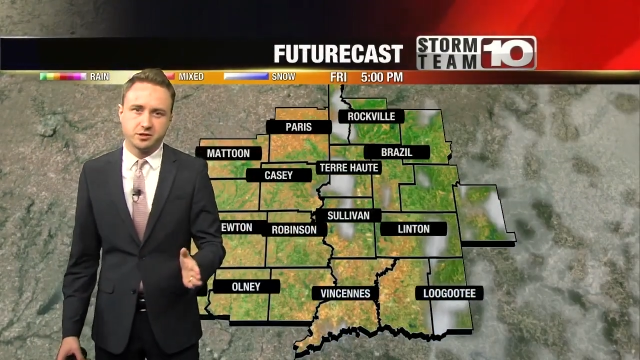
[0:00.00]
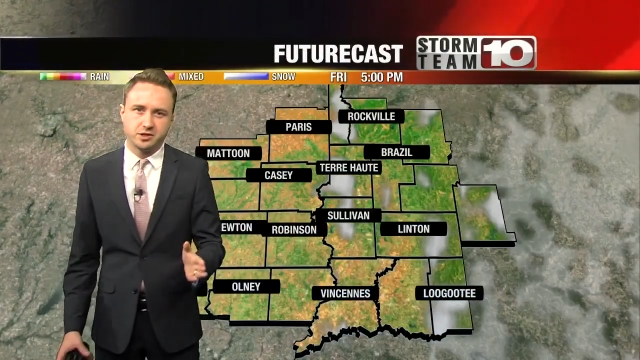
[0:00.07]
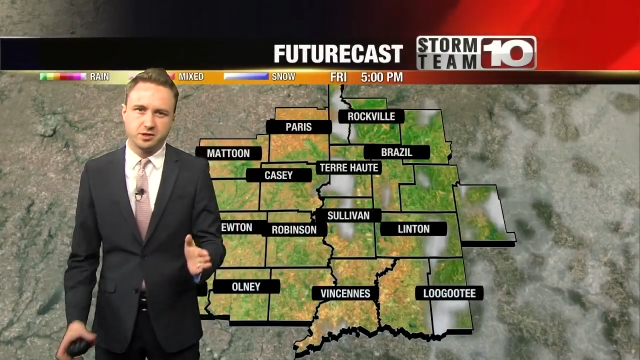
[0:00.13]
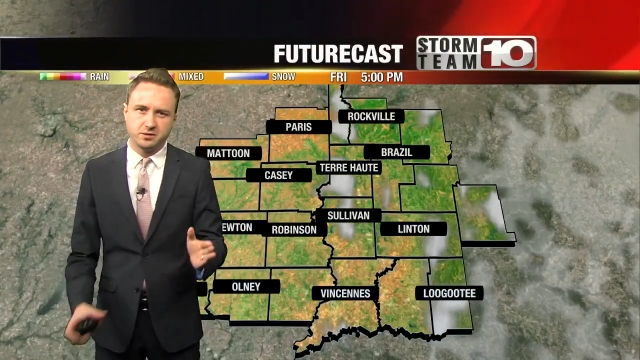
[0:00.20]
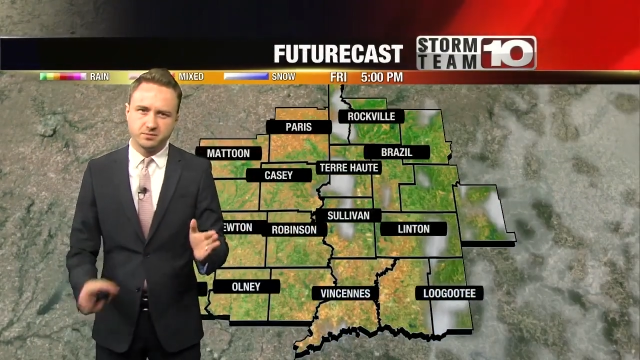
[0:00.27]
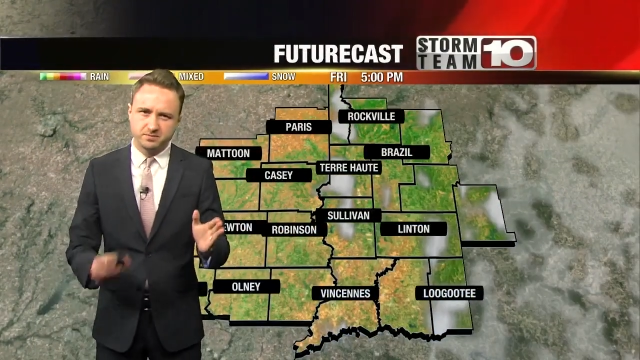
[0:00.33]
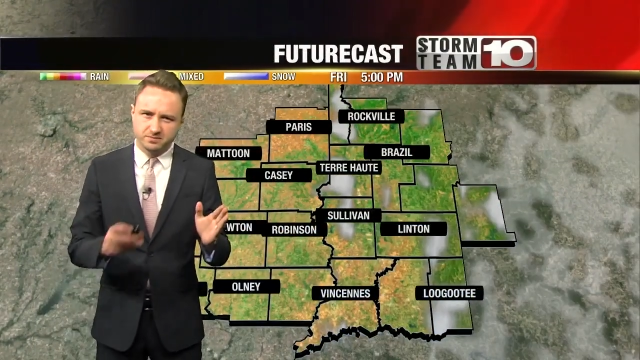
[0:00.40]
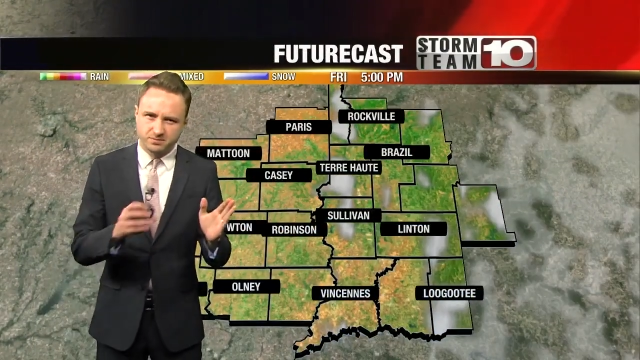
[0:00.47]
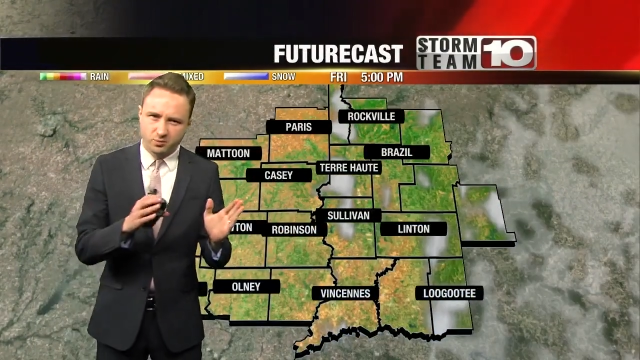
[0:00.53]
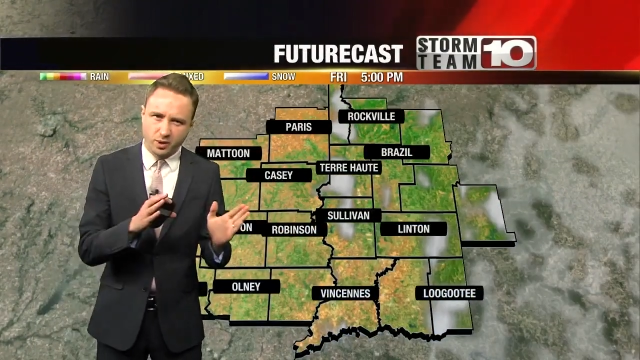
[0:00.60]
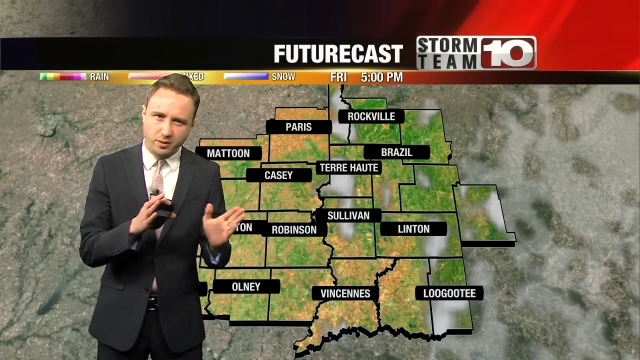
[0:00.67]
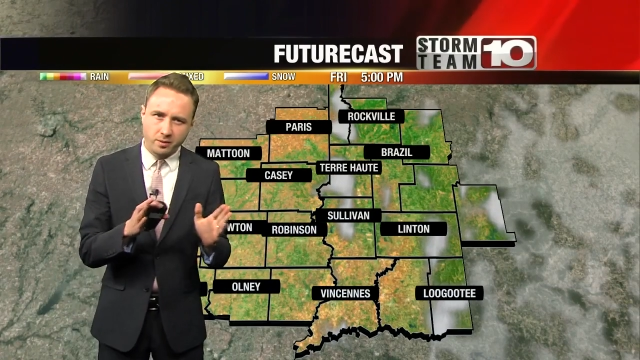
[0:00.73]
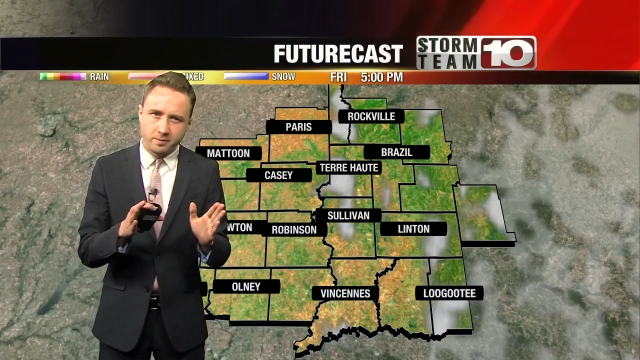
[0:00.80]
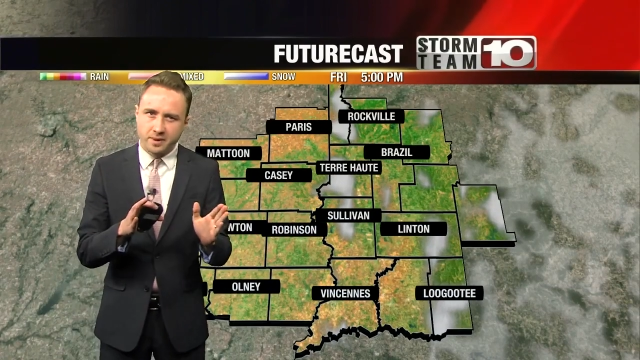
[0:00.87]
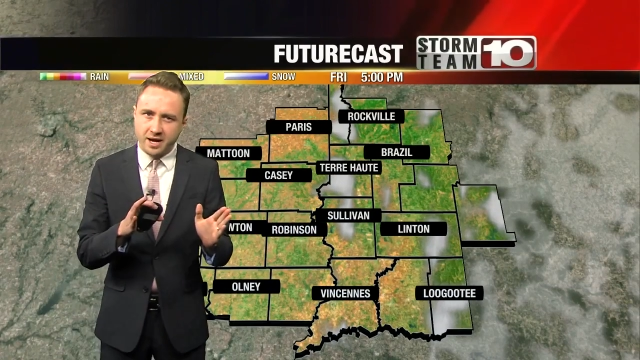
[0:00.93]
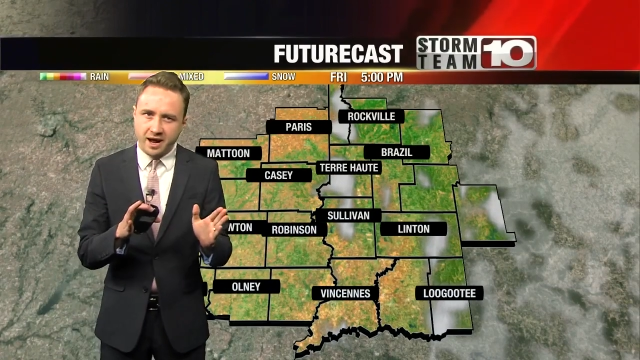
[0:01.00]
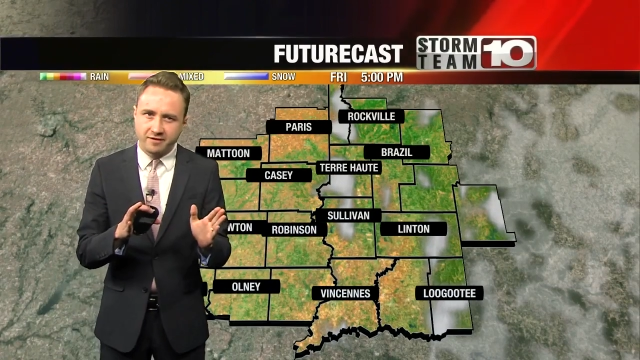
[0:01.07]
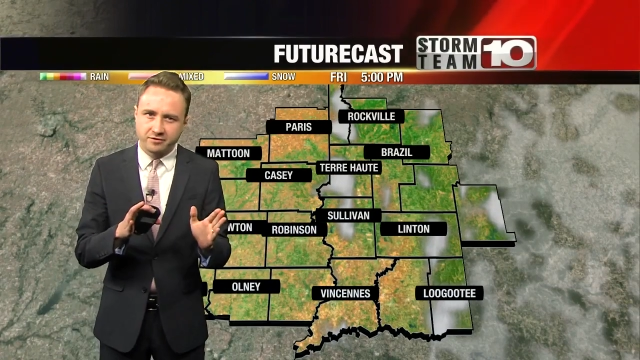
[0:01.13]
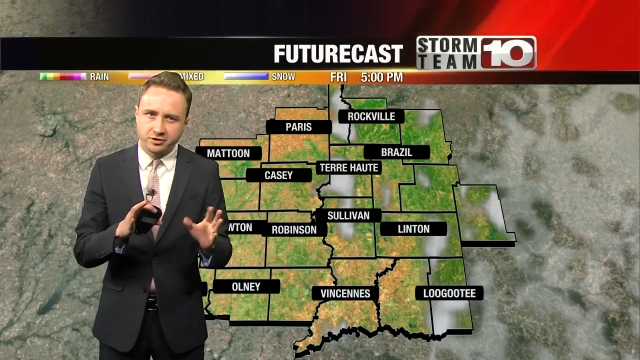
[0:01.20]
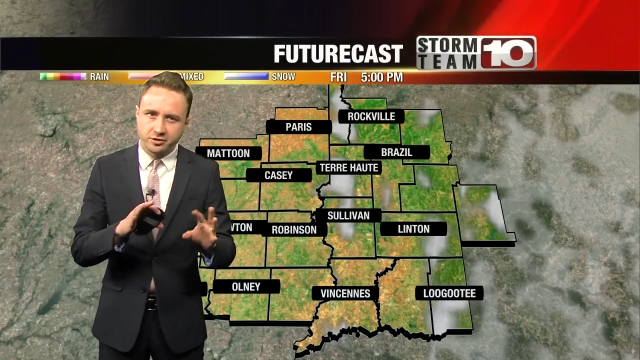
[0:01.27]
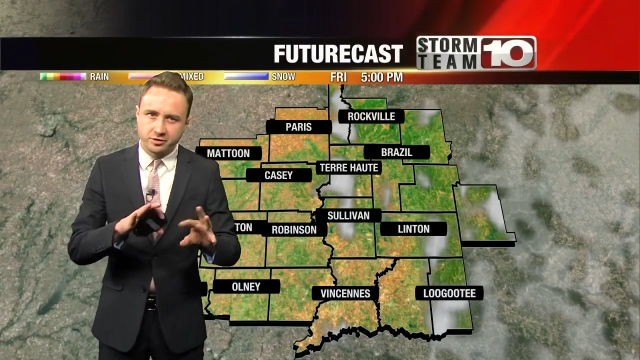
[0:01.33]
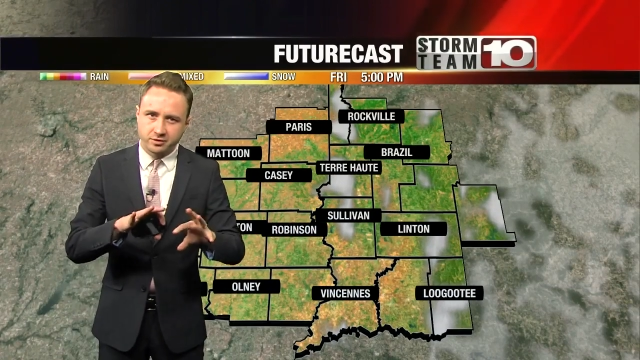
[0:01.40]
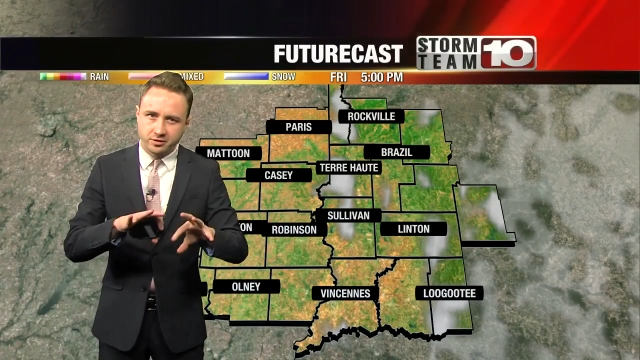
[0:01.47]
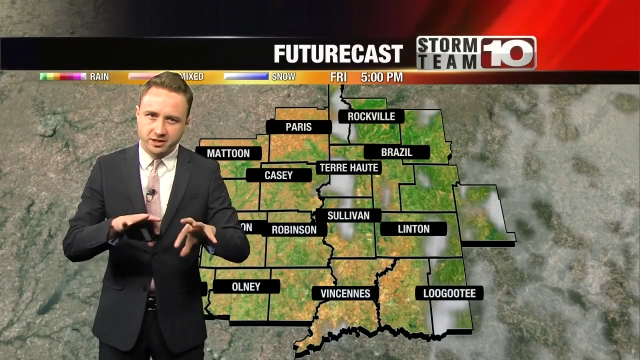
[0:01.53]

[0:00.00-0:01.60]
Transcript: So Right around mid-afternoon,